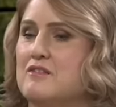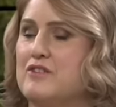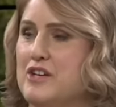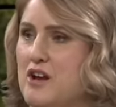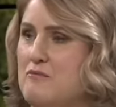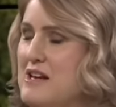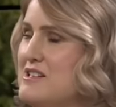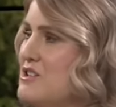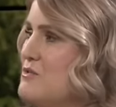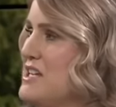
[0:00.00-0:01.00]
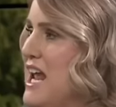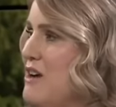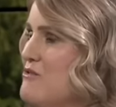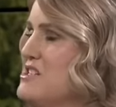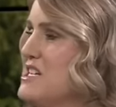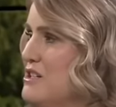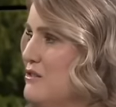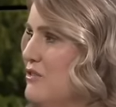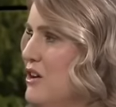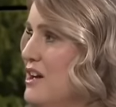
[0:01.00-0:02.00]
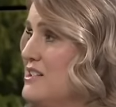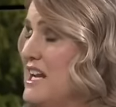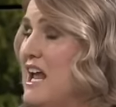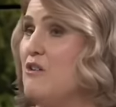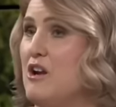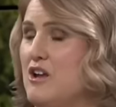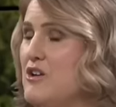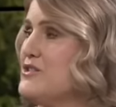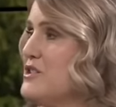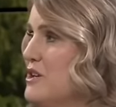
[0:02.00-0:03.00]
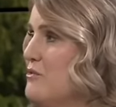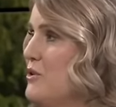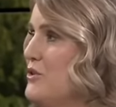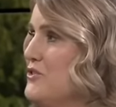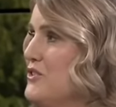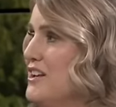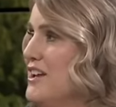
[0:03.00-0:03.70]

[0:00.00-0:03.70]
video message was how dignified and how classy it was.